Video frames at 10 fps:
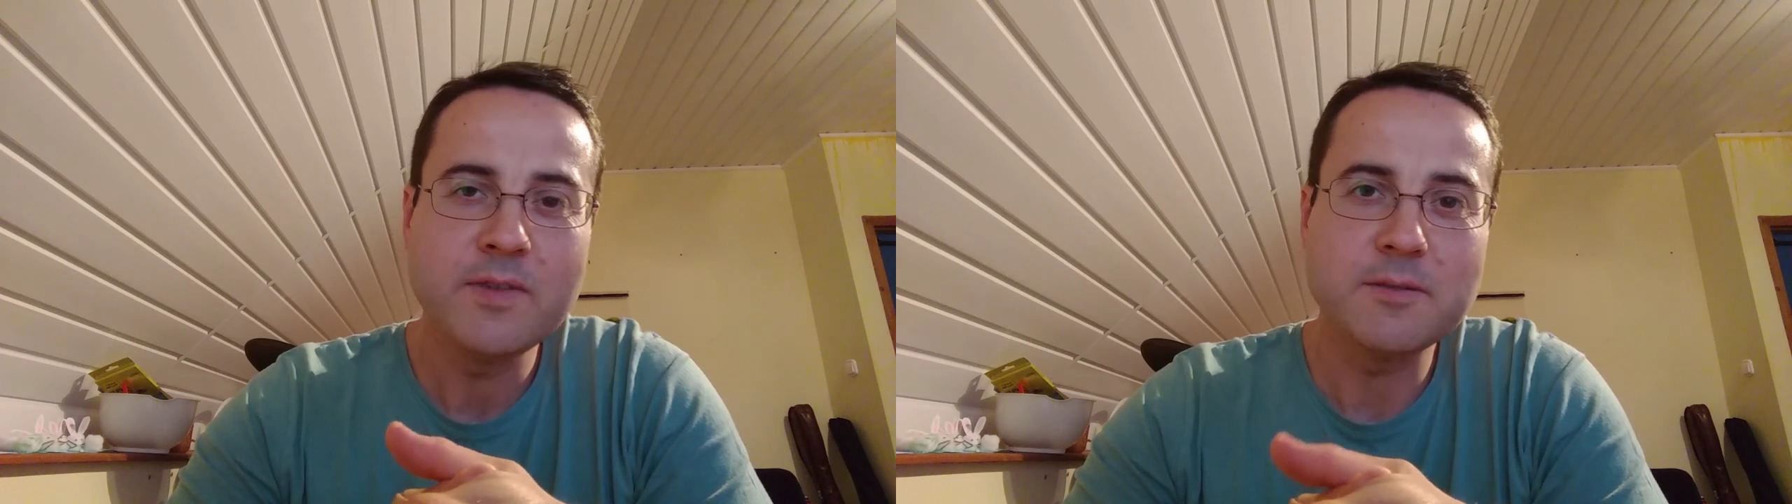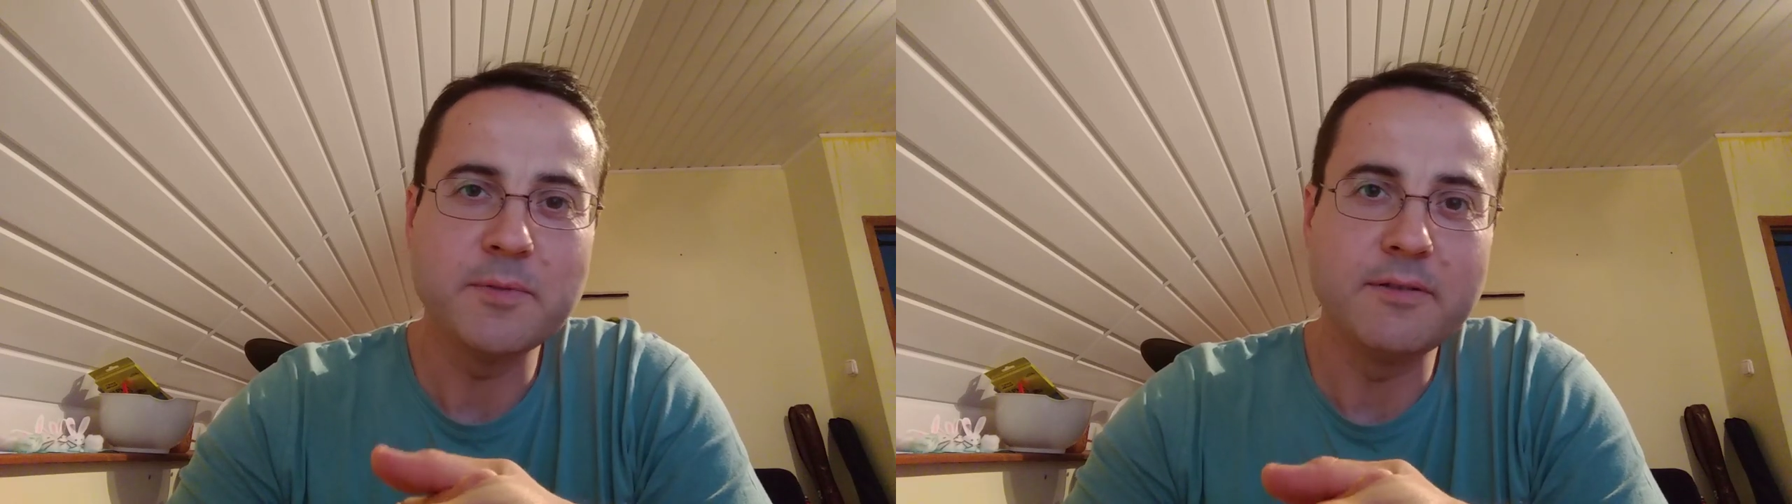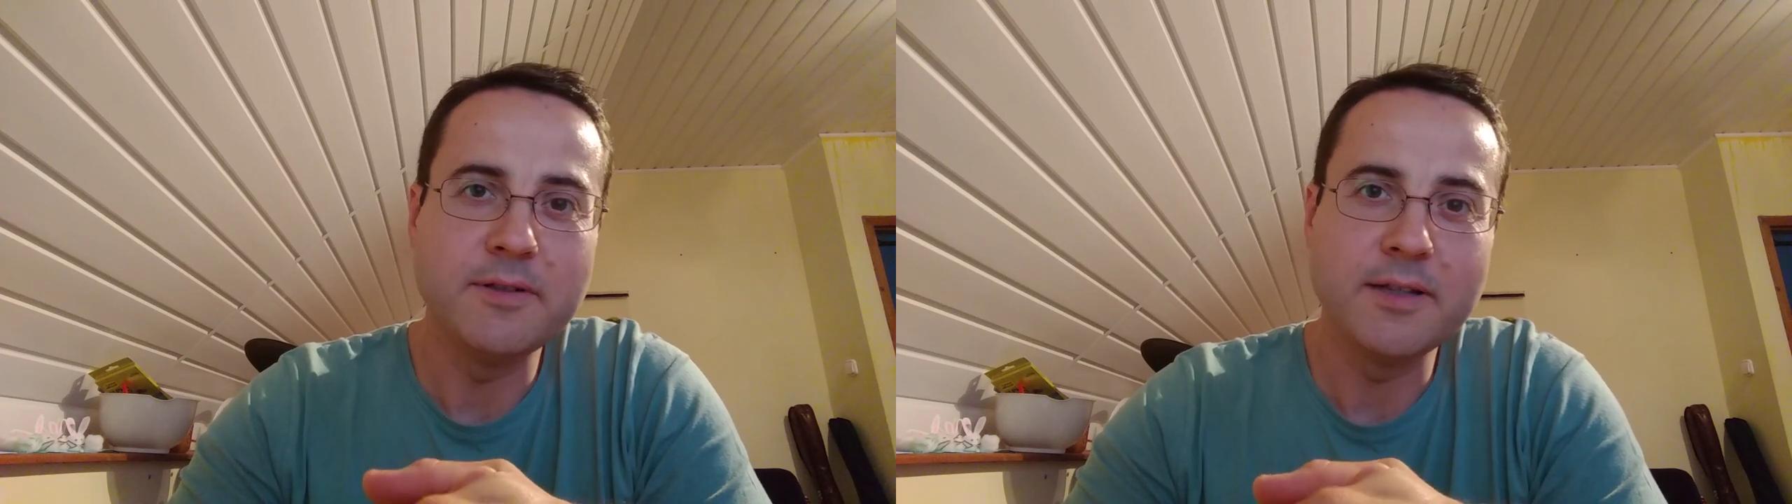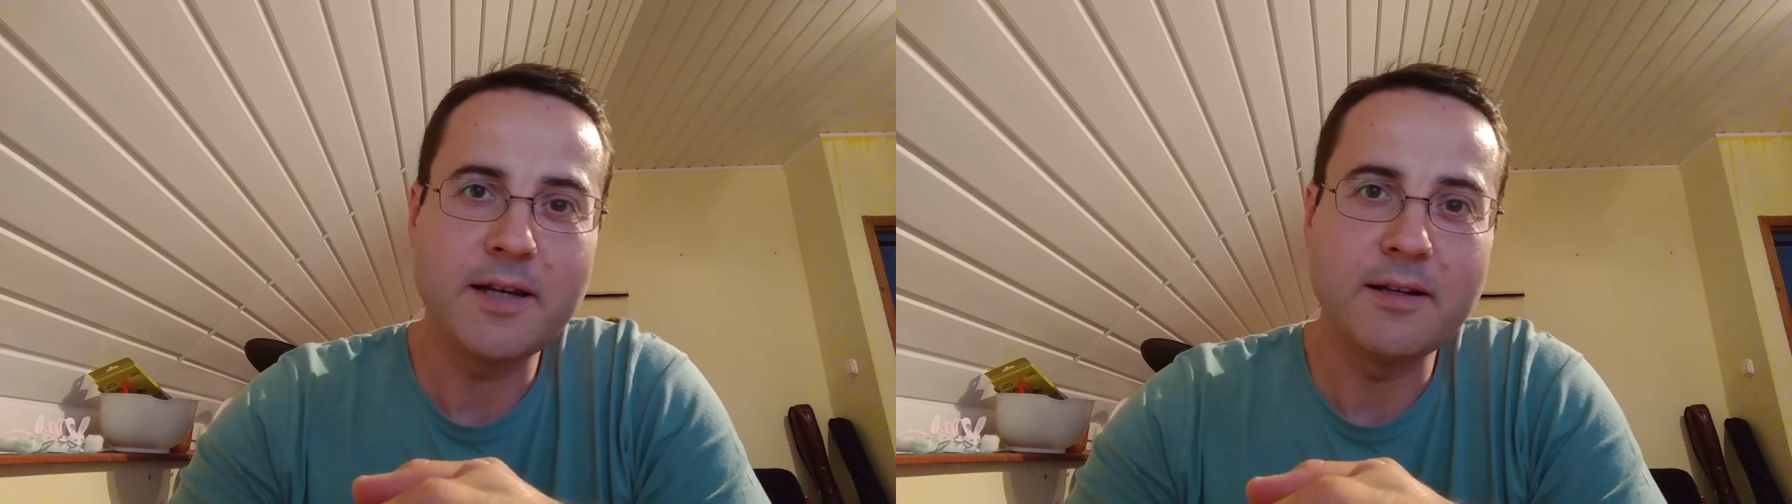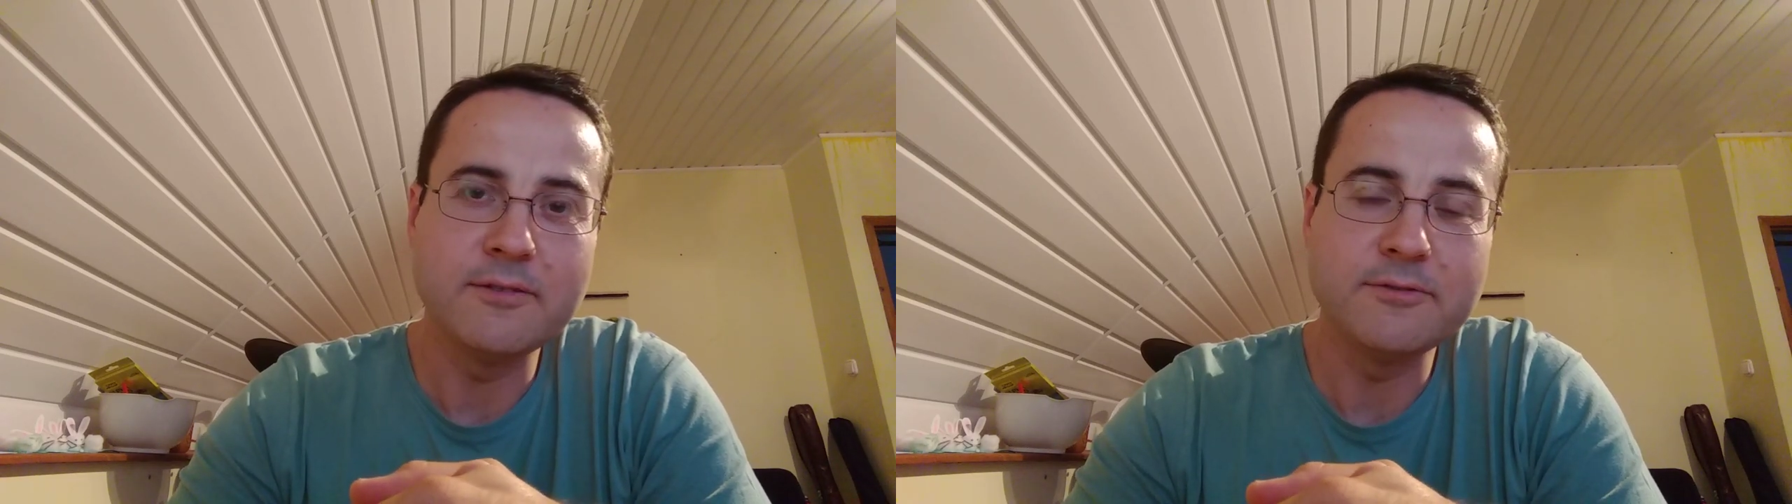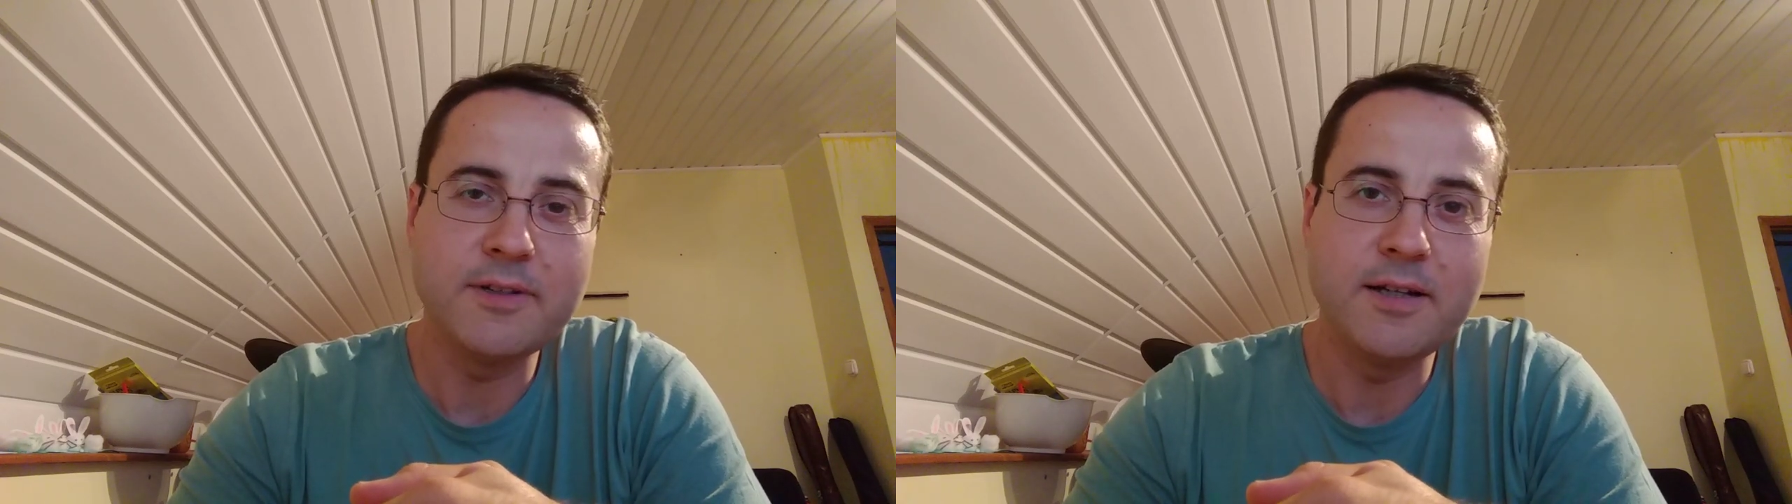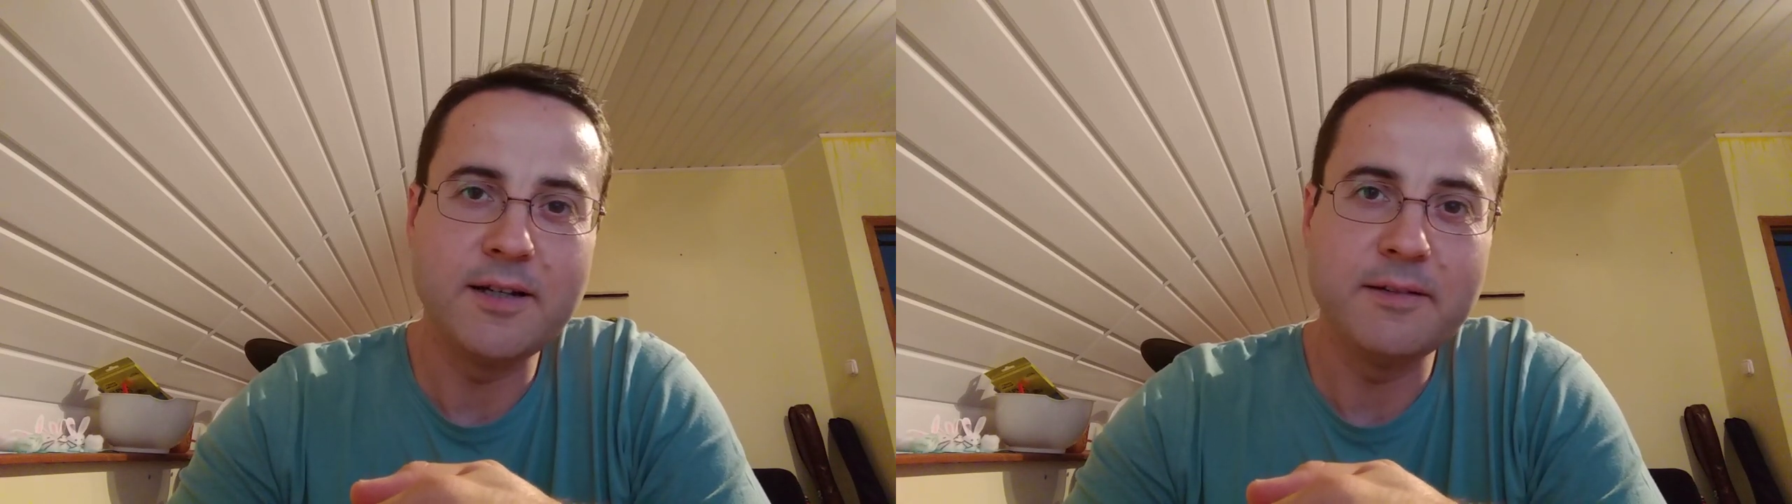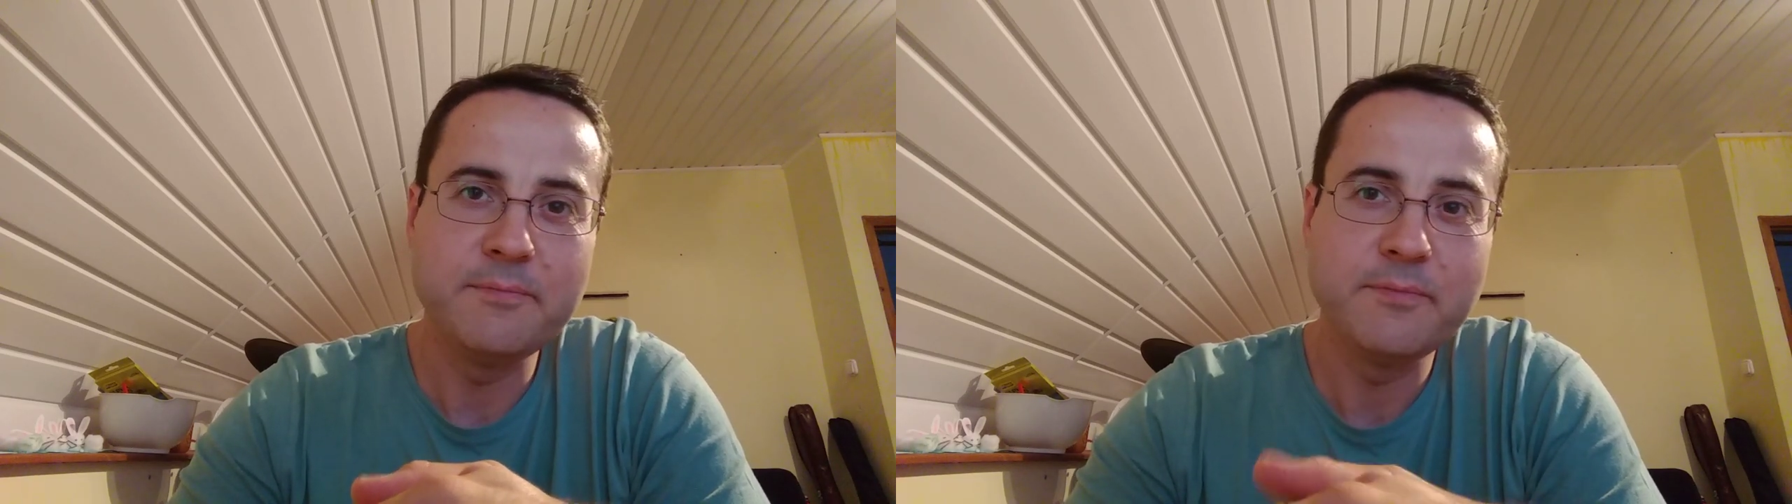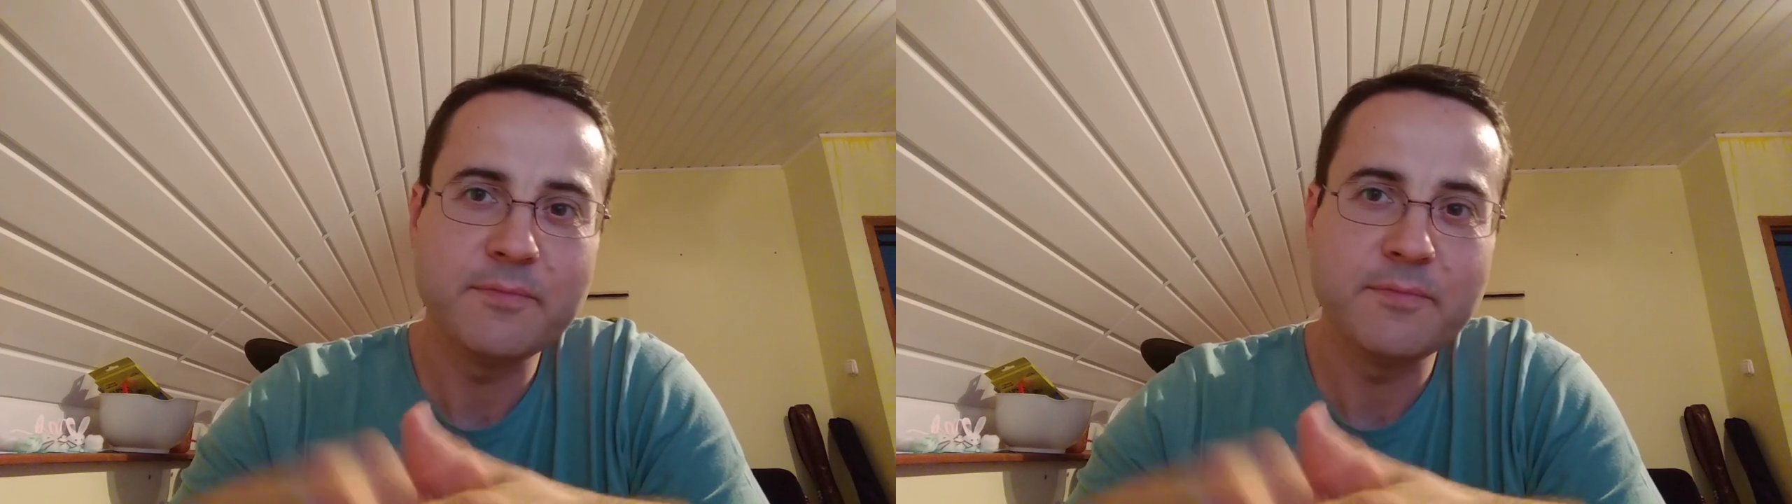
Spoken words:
It's been really kind of